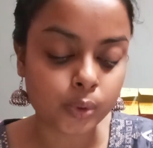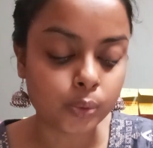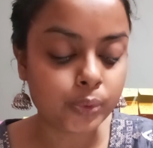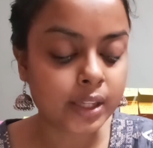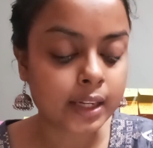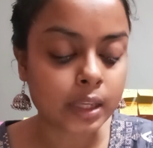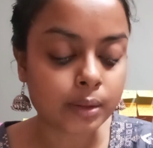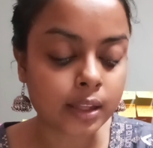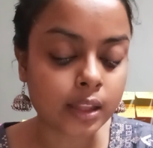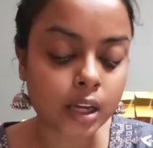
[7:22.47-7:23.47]
We are
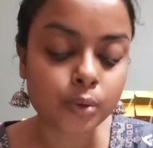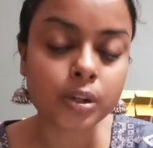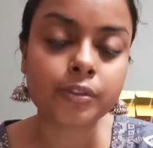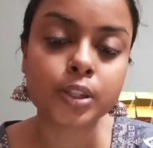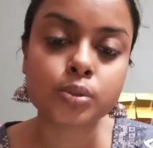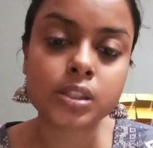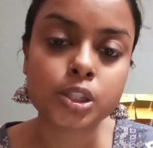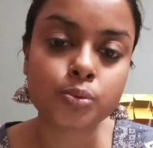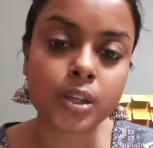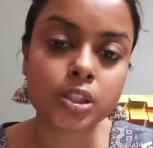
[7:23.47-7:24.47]
in the counterfactual
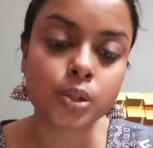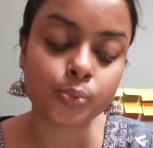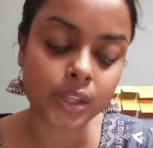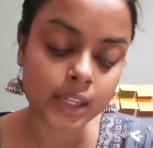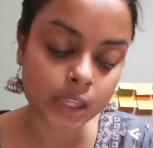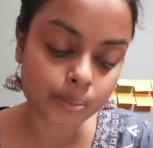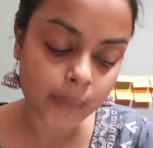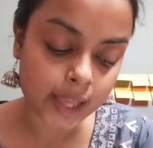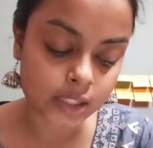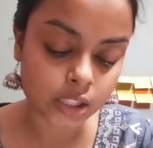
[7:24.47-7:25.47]
situation, we are
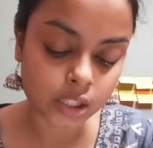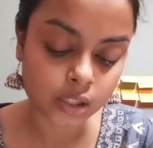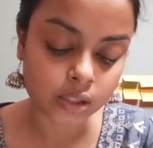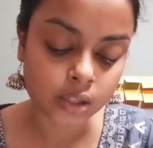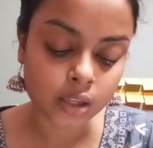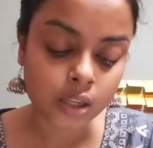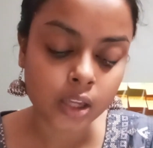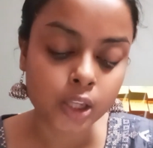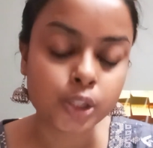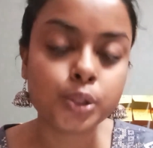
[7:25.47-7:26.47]
imagining,
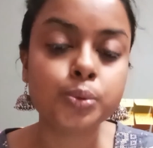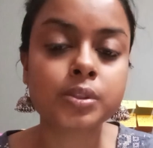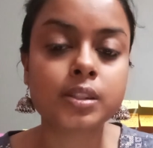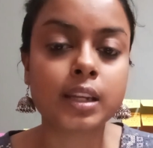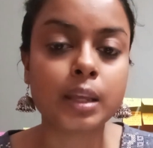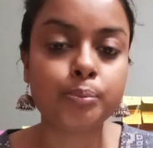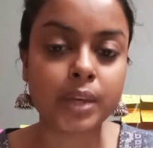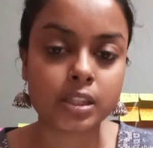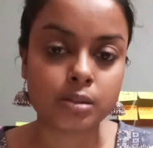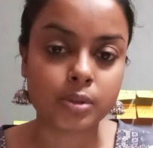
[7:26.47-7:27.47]
use the name
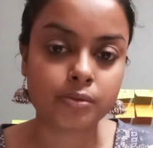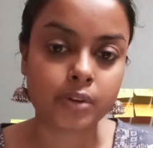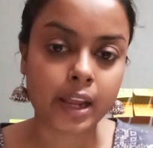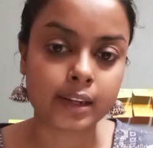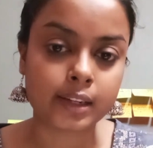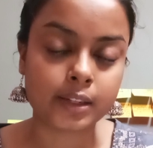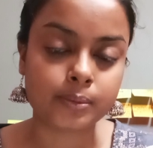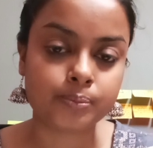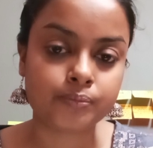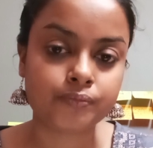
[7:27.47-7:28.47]
Benjamin Franklin.
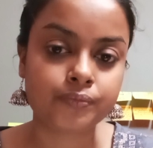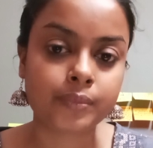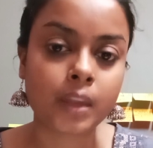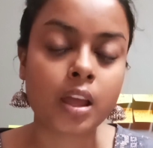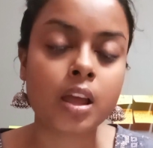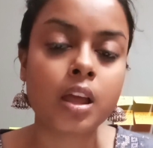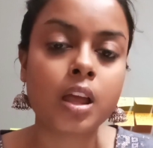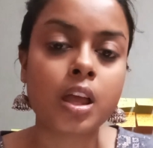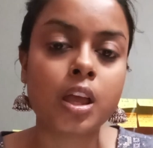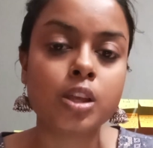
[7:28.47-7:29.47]

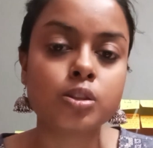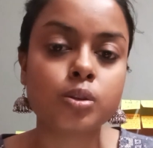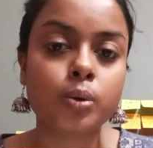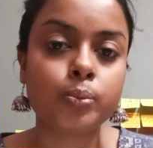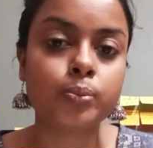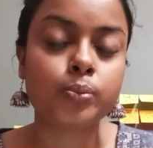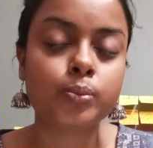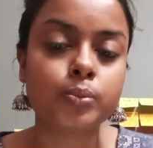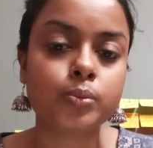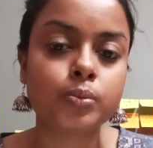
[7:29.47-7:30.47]
So
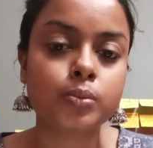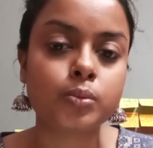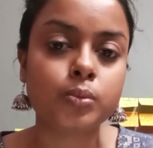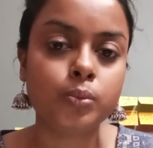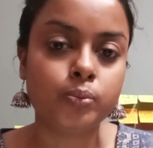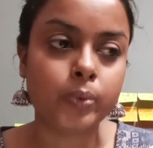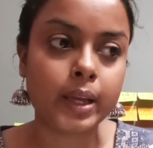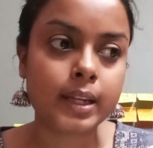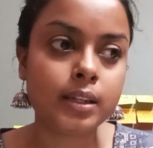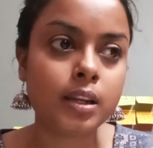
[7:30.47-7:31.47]

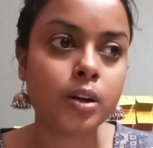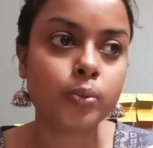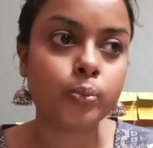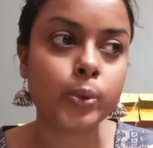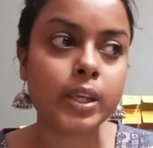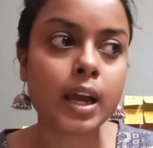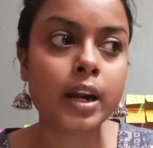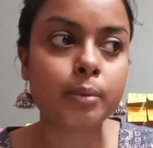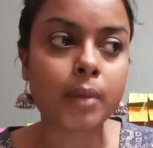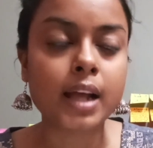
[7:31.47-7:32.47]
when we
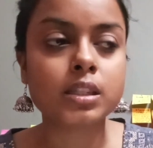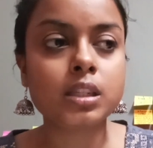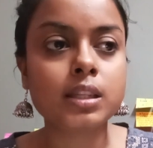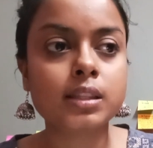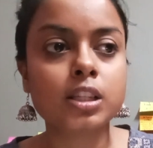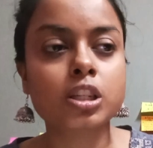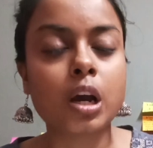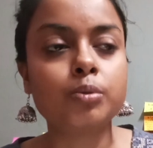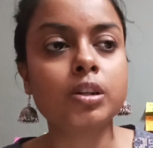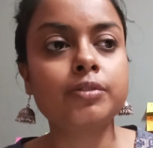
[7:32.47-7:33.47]
are imagining such
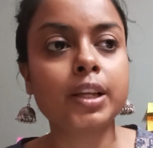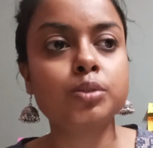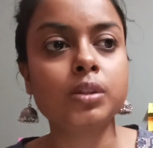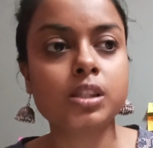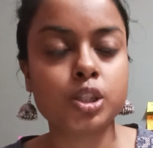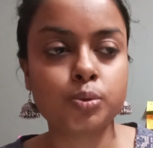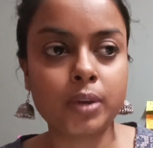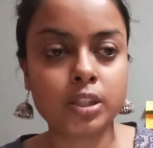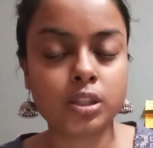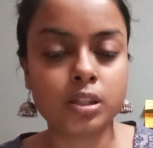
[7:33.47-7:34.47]
counterfactual
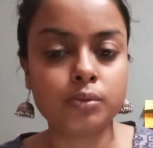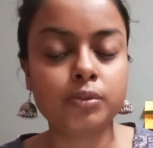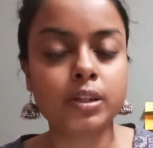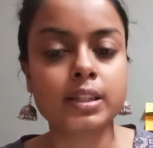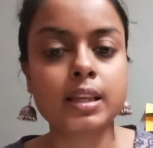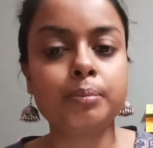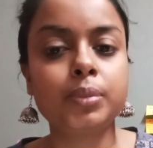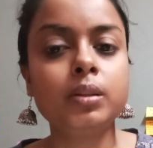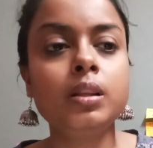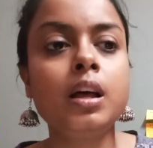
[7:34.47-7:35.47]
situation, for
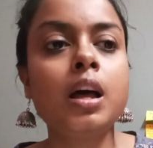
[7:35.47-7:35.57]
example,